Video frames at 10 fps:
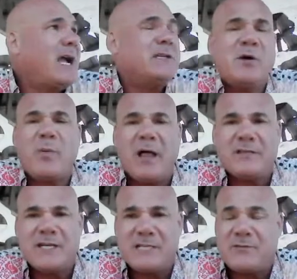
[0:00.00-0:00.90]
I do
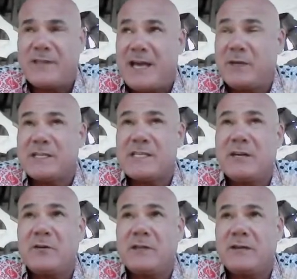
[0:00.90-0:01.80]
apologize for that because
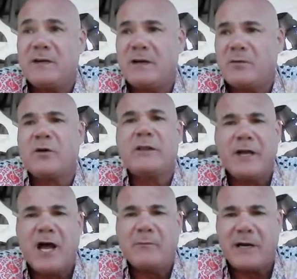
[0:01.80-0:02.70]
I know that
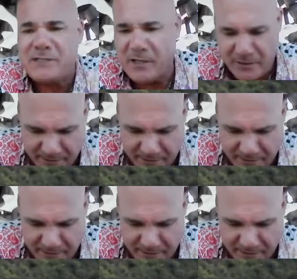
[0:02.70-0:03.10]
early on when I started